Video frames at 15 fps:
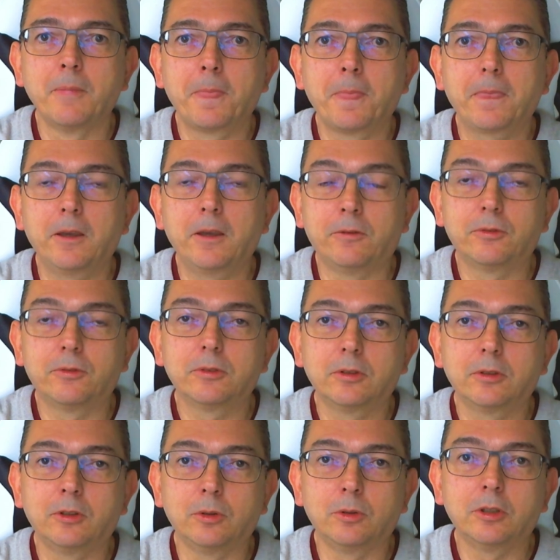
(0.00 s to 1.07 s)
if
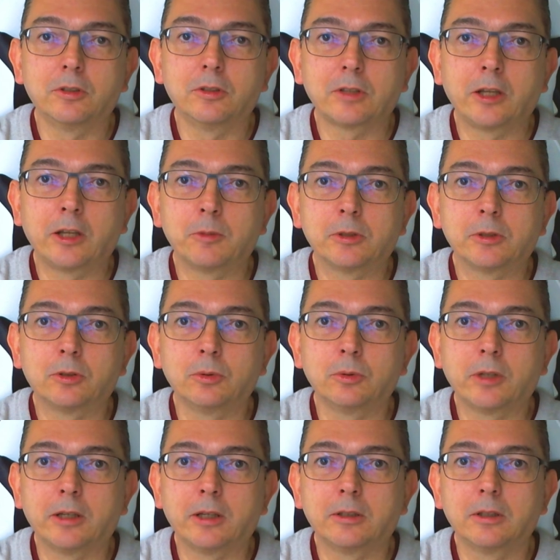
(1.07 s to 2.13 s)
the unit is eligible to do
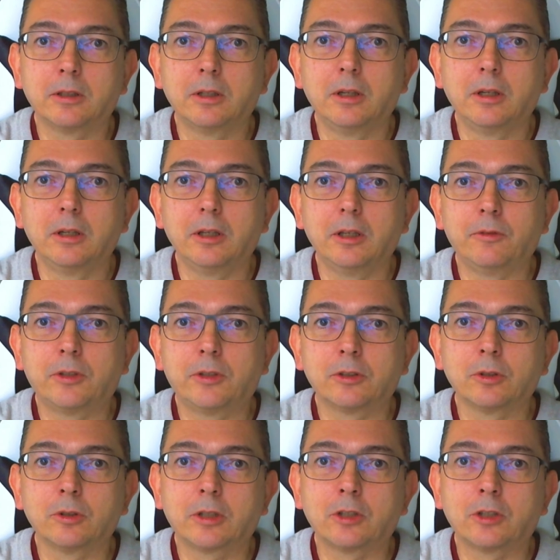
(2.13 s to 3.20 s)
that, if it has
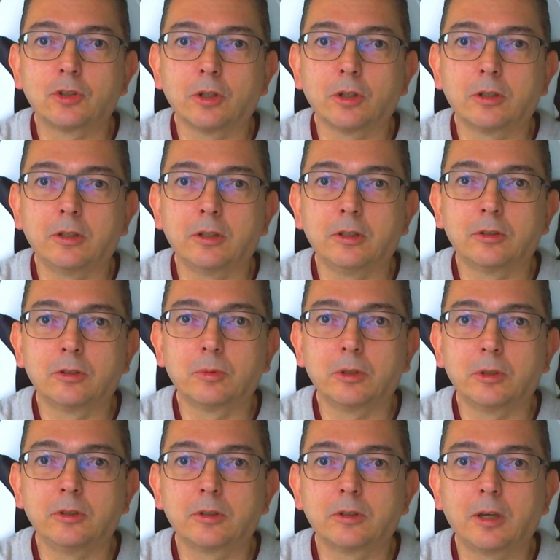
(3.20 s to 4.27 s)
not yet shot in this
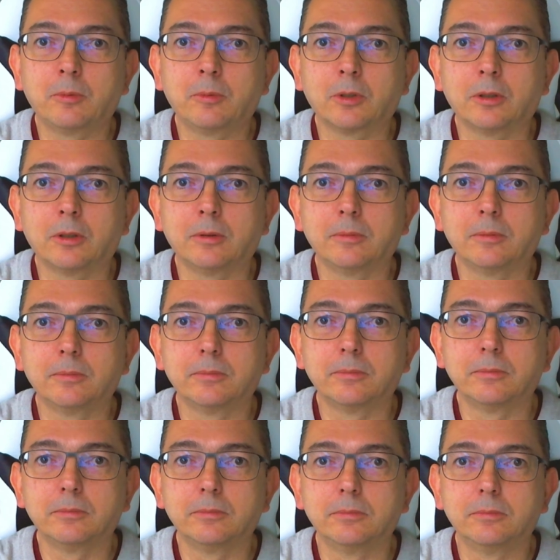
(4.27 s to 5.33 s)
game turn.
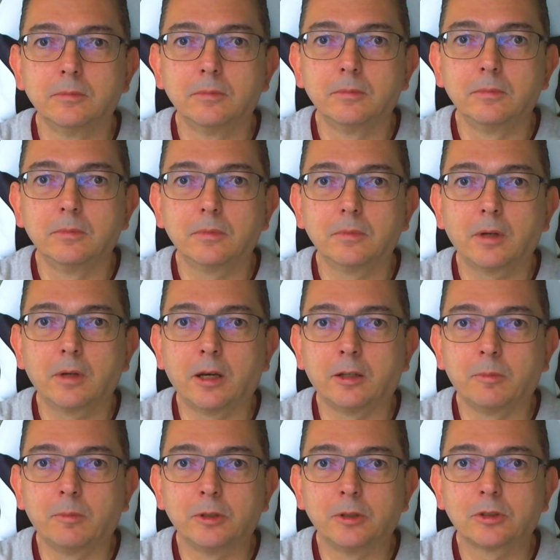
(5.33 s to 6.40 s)
And
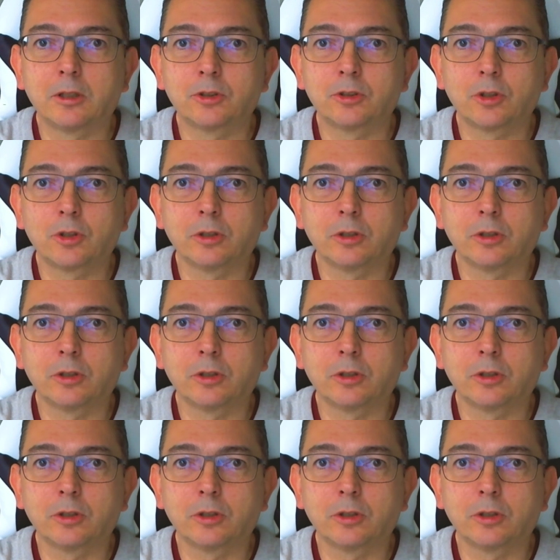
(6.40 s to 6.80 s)
missile shots